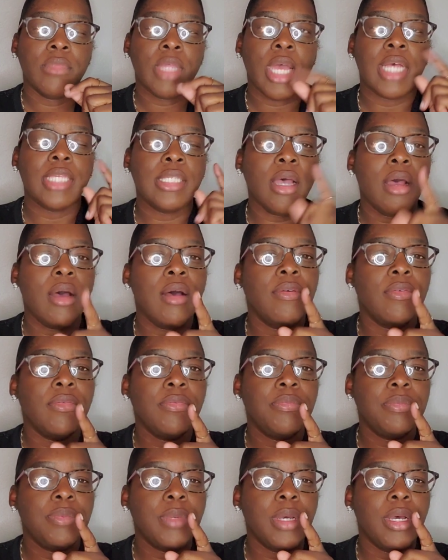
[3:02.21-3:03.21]
I saw
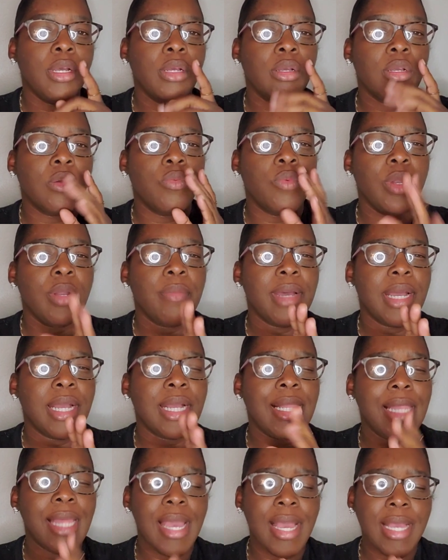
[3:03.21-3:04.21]
one of my
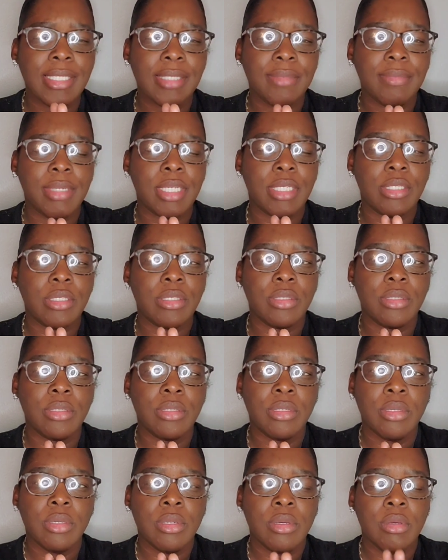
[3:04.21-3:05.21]
classmates
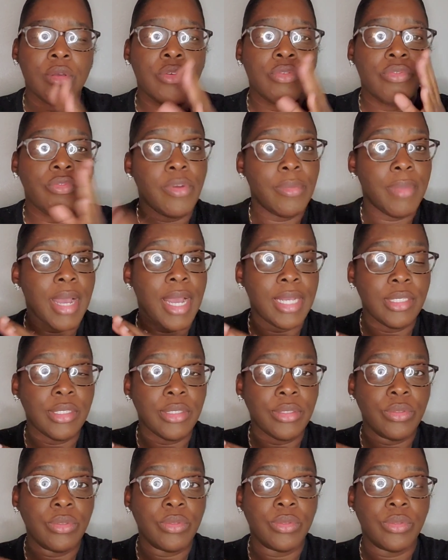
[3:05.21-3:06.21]
from high
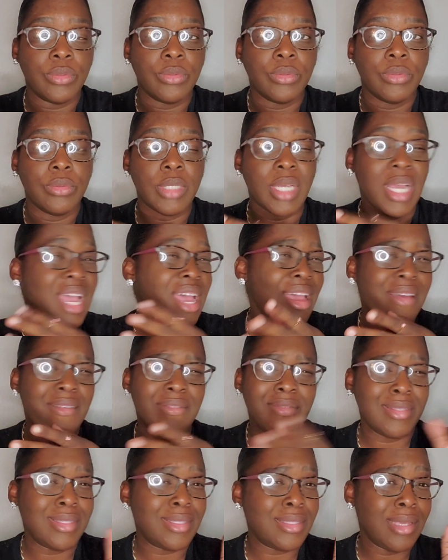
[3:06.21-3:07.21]
school that I
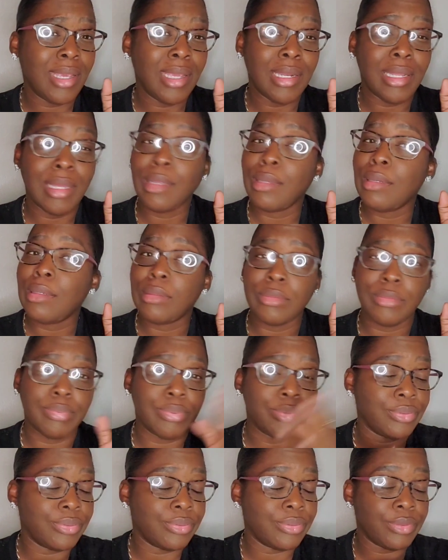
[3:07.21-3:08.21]
haven't seen in
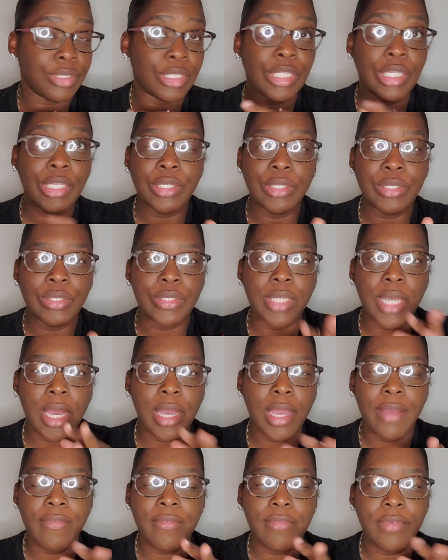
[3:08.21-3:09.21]
years. I
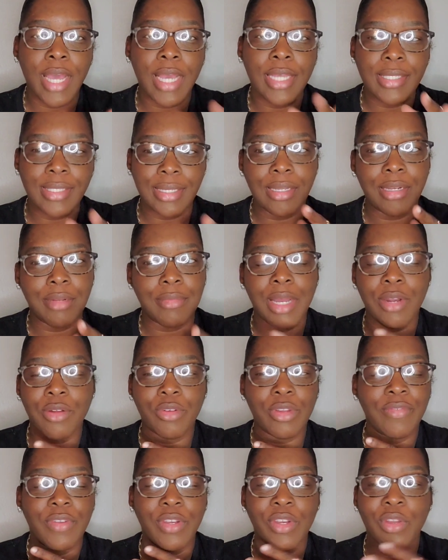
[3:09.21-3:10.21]
have not seen him. I
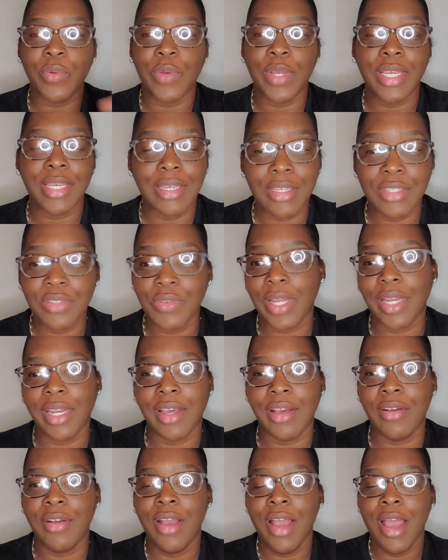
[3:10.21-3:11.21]
don't even know where he is right
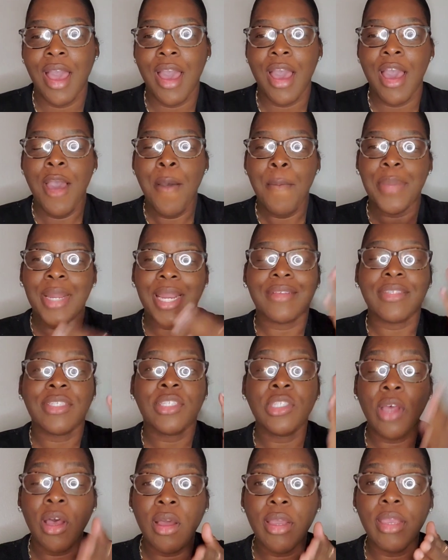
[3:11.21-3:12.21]
now. But I
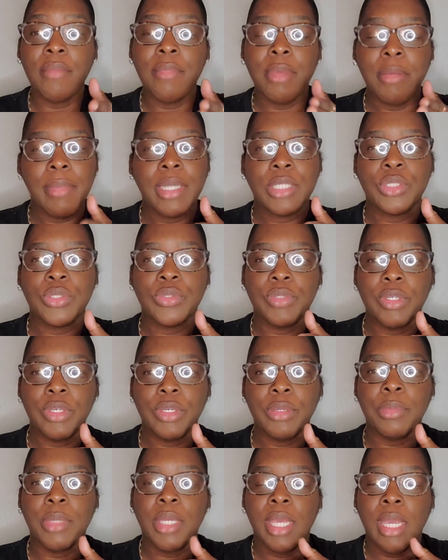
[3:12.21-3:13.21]
saw him in my
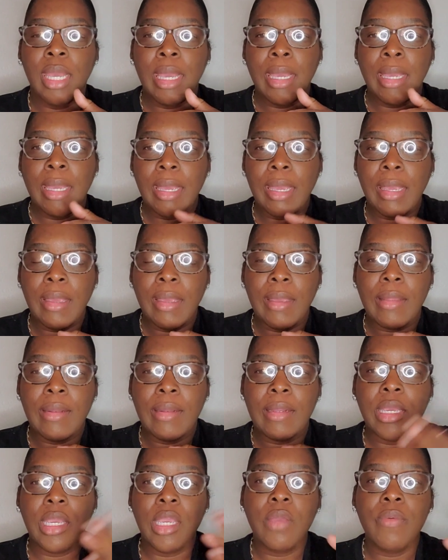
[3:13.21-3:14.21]
dream,
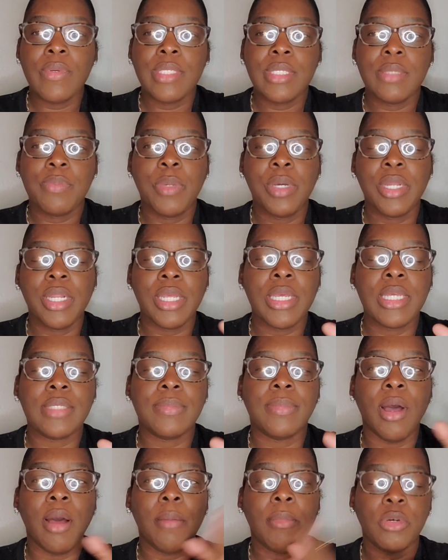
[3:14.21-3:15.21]
and he was putting his
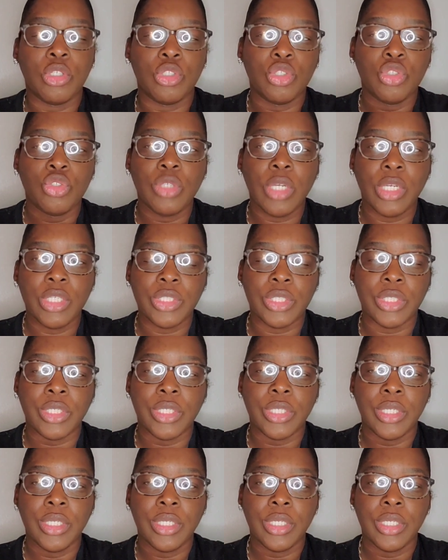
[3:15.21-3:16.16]
mom on a stretcher.